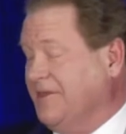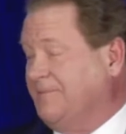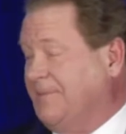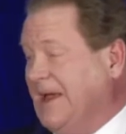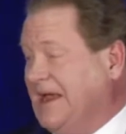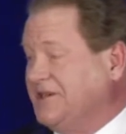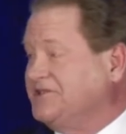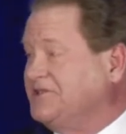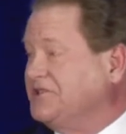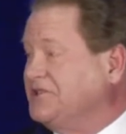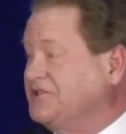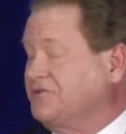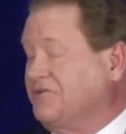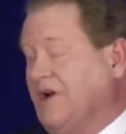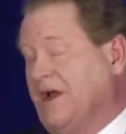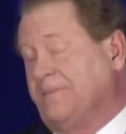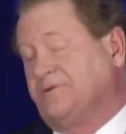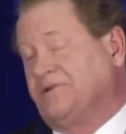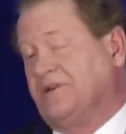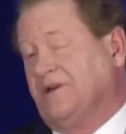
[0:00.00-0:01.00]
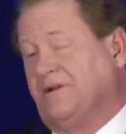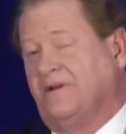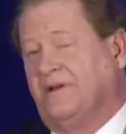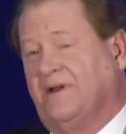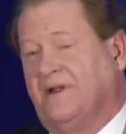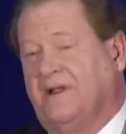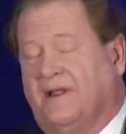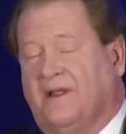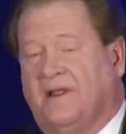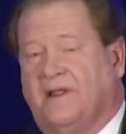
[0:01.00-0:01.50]
the best description
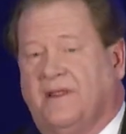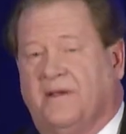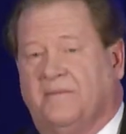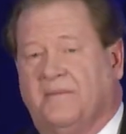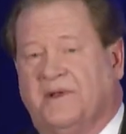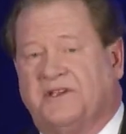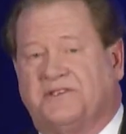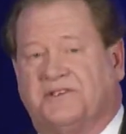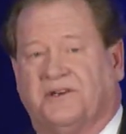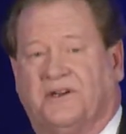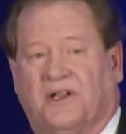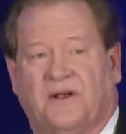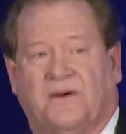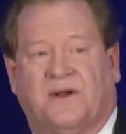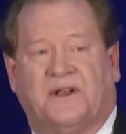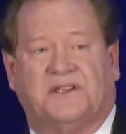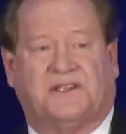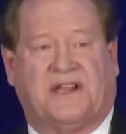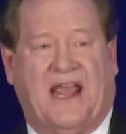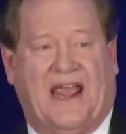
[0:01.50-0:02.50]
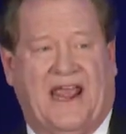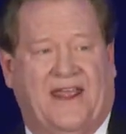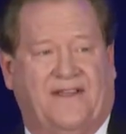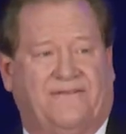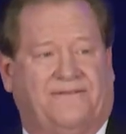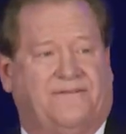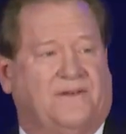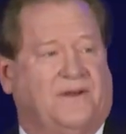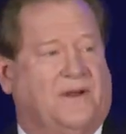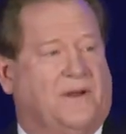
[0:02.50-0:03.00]
that Mr. Lewis
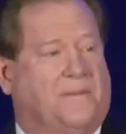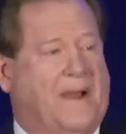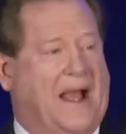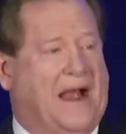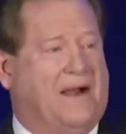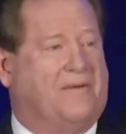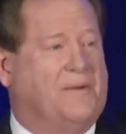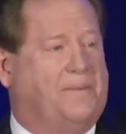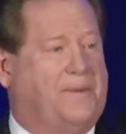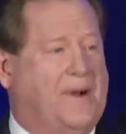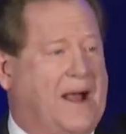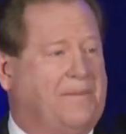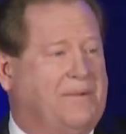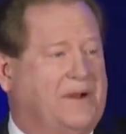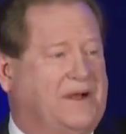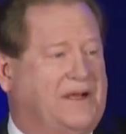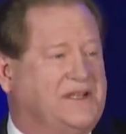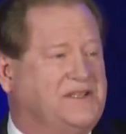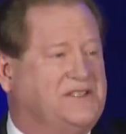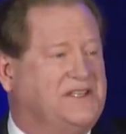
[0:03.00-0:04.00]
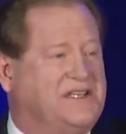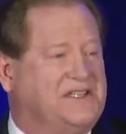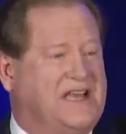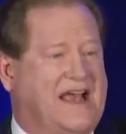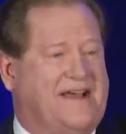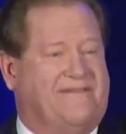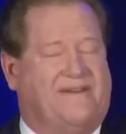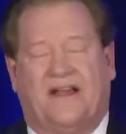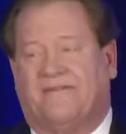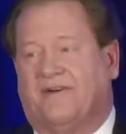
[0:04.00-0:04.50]
gave about Republicans as
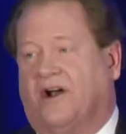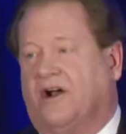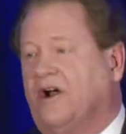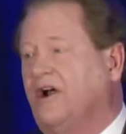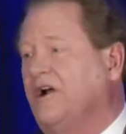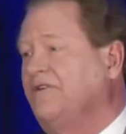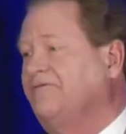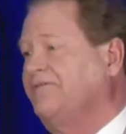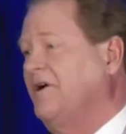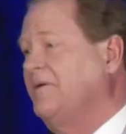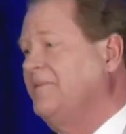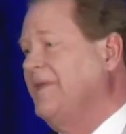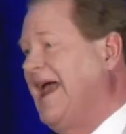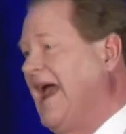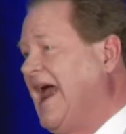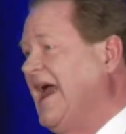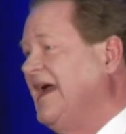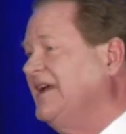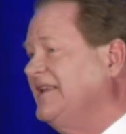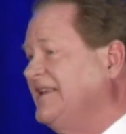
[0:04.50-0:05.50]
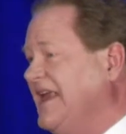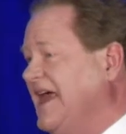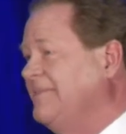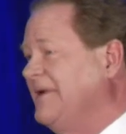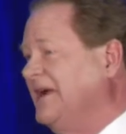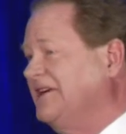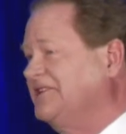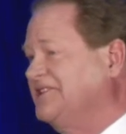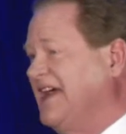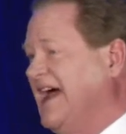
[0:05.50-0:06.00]
I've ever heard from the
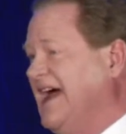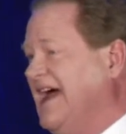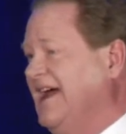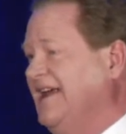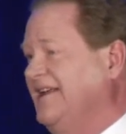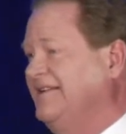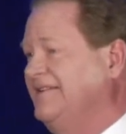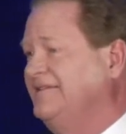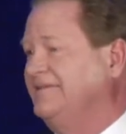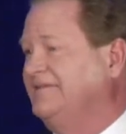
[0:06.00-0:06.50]
academic side.